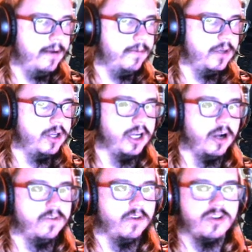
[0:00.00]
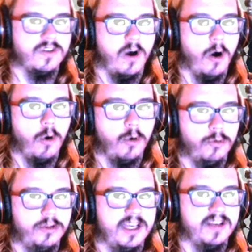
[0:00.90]
you can also just
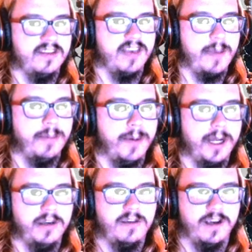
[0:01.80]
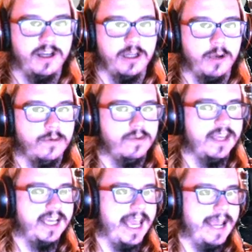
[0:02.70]
hold the escape button to close
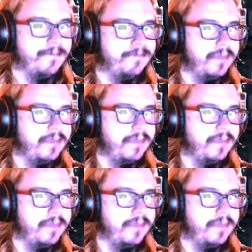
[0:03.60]
the game,